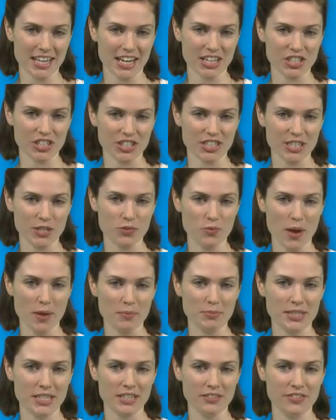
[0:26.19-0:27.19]
Agency
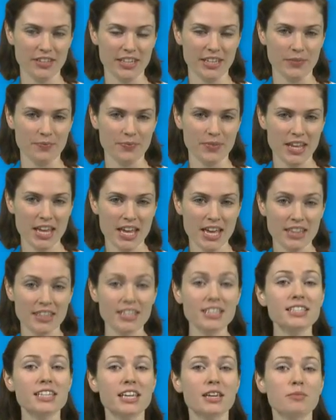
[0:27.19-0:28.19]
Web TV.
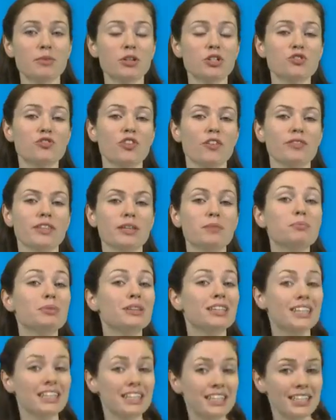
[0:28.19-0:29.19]
This image from the
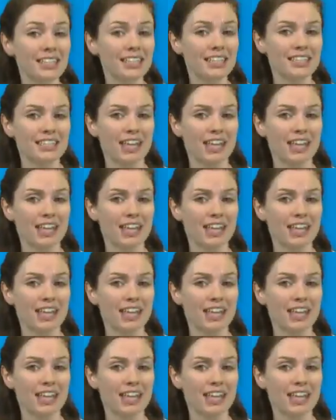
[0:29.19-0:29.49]
Pleiades